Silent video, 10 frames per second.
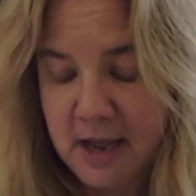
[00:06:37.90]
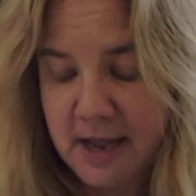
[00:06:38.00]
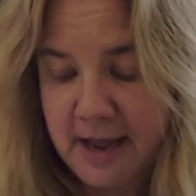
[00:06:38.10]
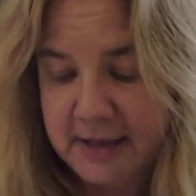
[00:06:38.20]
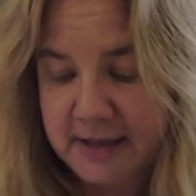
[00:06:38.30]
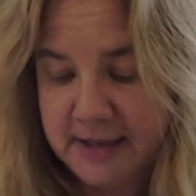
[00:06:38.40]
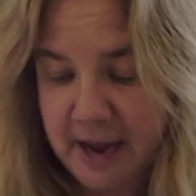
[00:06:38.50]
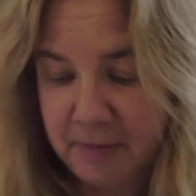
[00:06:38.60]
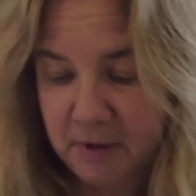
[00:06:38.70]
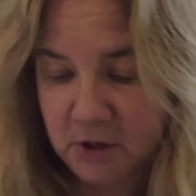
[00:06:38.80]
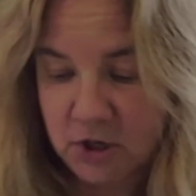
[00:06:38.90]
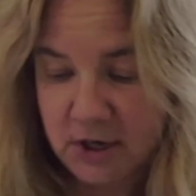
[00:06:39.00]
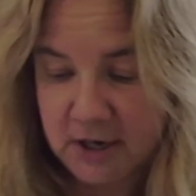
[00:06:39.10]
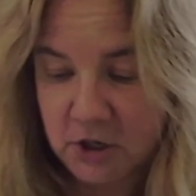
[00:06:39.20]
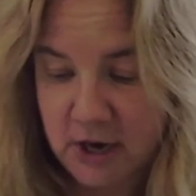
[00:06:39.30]

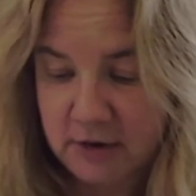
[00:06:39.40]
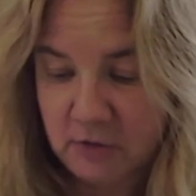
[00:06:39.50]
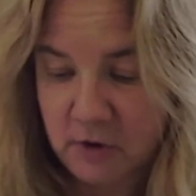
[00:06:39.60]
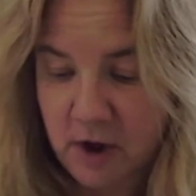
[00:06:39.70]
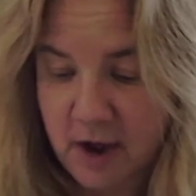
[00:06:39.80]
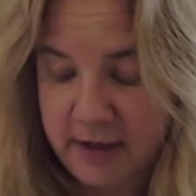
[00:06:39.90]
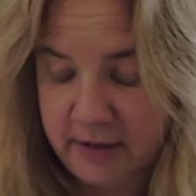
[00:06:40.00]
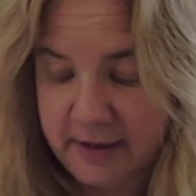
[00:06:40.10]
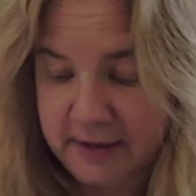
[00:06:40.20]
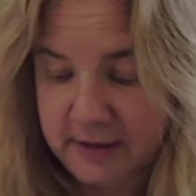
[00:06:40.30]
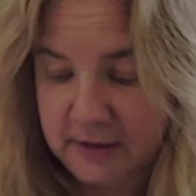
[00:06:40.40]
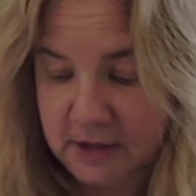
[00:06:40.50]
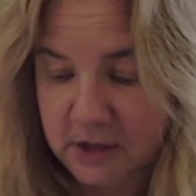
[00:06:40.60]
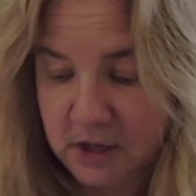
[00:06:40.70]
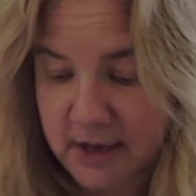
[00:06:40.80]
establishing general guidelines
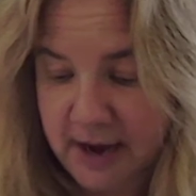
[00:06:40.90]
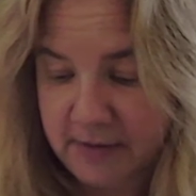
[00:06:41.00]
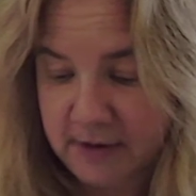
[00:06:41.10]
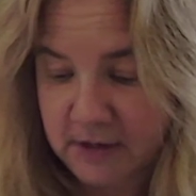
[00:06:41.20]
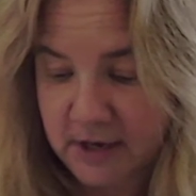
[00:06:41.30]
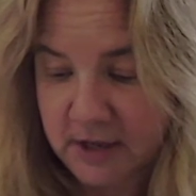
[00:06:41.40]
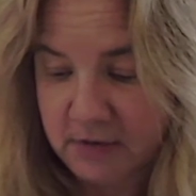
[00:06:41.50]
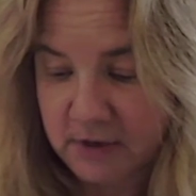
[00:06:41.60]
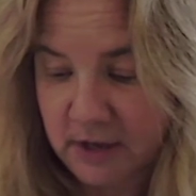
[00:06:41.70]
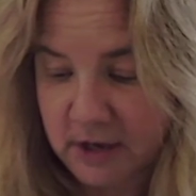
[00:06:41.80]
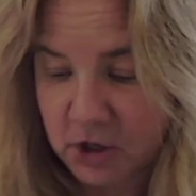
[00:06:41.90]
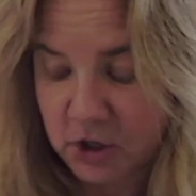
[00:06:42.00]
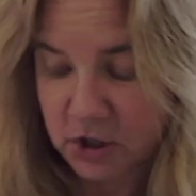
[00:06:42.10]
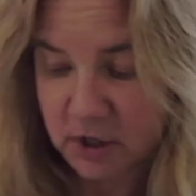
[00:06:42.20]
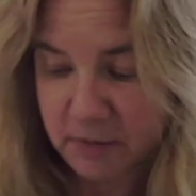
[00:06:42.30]
to guarantee the
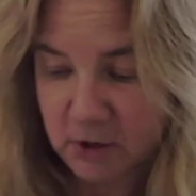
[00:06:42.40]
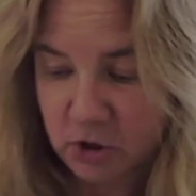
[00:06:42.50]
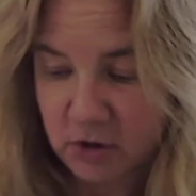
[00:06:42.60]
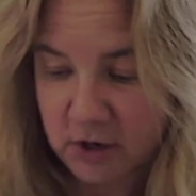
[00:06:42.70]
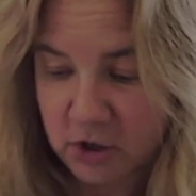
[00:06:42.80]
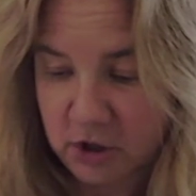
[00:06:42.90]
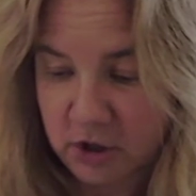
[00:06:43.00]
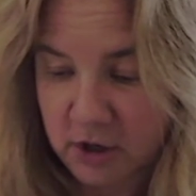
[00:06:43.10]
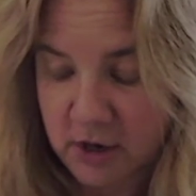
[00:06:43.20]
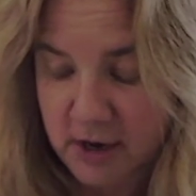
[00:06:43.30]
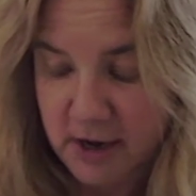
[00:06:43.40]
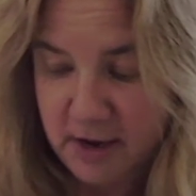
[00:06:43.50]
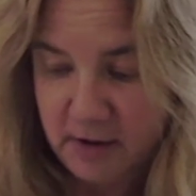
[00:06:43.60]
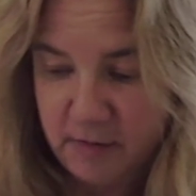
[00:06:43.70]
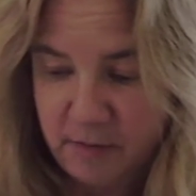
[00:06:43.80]
relationship a structure
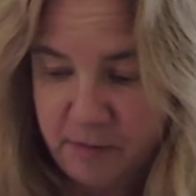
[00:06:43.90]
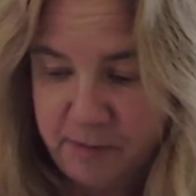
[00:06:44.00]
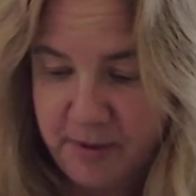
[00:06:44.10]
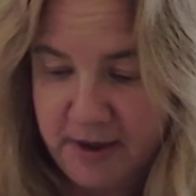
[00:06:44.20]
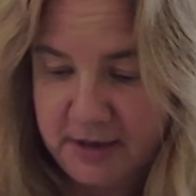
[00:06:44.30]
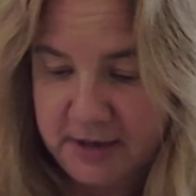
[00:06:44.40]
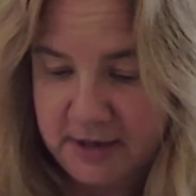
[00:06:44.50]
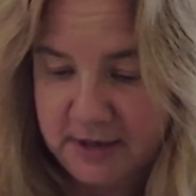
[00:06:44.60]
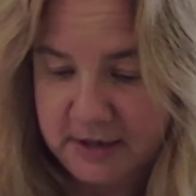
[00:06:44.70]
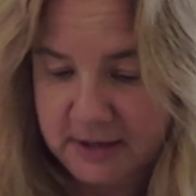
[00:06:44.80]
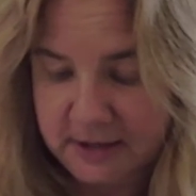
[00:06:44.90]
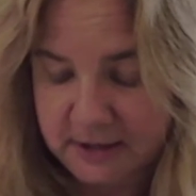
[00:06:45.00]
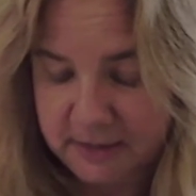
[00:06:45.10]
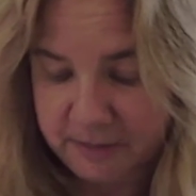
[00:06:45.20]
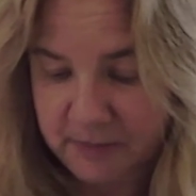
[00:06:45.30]
basis.
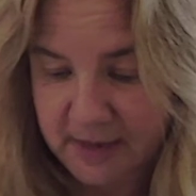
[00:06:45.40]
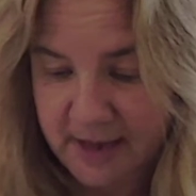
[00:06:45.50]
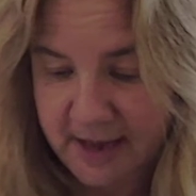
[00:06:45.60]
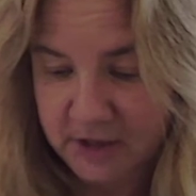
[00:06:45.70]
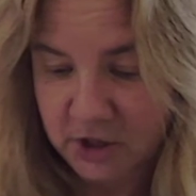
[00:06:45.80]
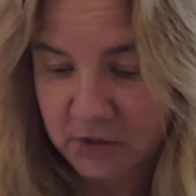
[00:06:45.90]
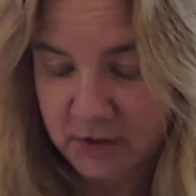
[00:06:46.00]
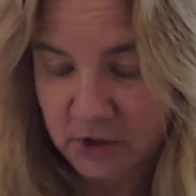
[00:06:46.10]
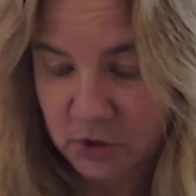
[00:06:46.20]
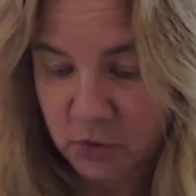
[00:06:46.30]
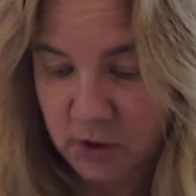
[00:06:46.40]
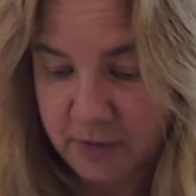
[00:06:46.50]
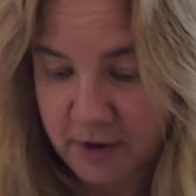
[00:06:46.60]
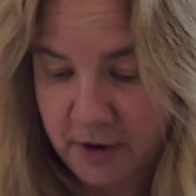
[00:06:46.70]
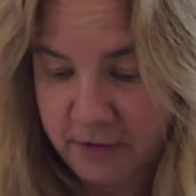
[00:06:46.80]
Cancer and
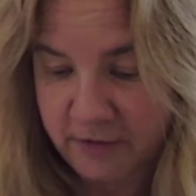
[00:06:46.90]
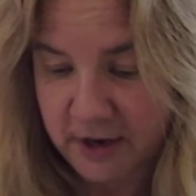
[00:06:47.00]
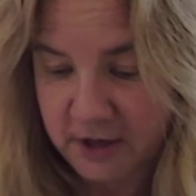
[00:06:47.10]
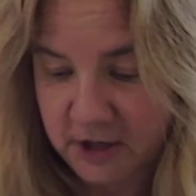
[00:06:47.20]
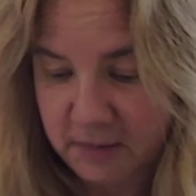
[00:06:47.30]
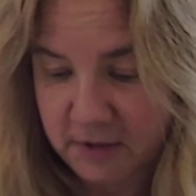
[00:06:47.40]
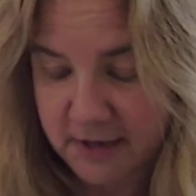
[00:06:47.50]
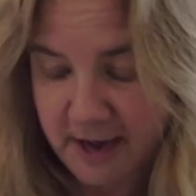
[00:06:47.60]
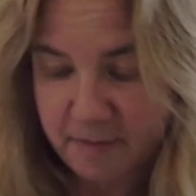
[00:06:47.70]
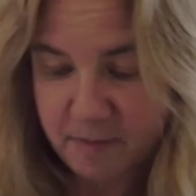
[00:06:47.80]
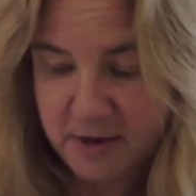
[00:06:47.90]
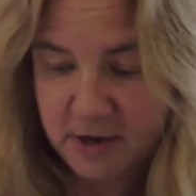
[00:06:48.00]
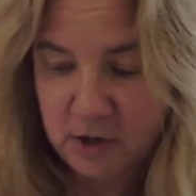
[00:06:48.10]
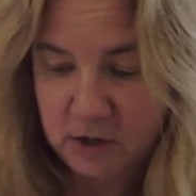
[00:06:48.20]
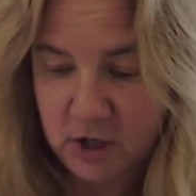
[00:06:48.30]
Scorpio friendships can be
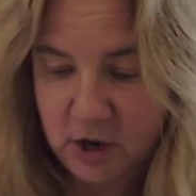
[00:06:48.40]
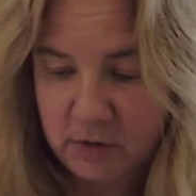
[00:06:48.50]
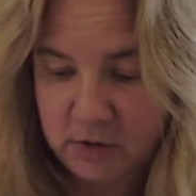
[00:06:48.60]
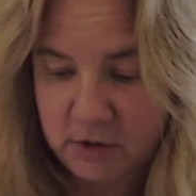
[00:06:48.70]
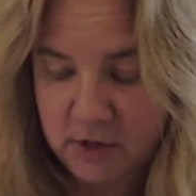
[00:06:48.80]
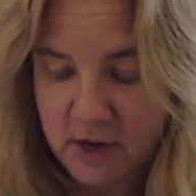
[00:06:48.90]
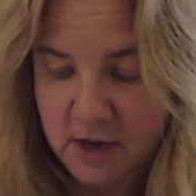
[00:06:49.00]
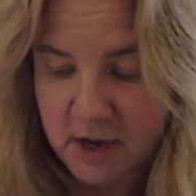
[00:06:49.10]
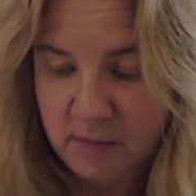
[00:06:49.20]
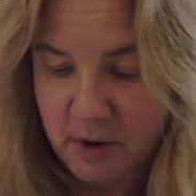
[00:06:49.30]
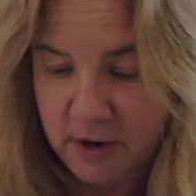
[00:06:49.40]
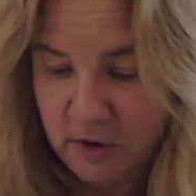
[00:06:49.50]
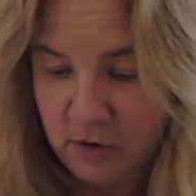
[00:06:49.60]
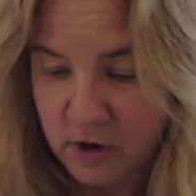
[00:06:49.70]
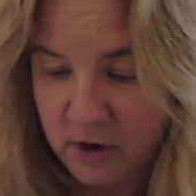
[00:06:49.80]
close but
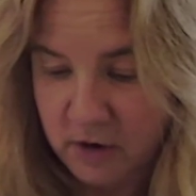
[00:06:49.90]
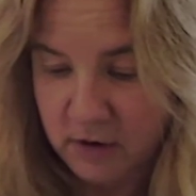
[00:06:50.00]
are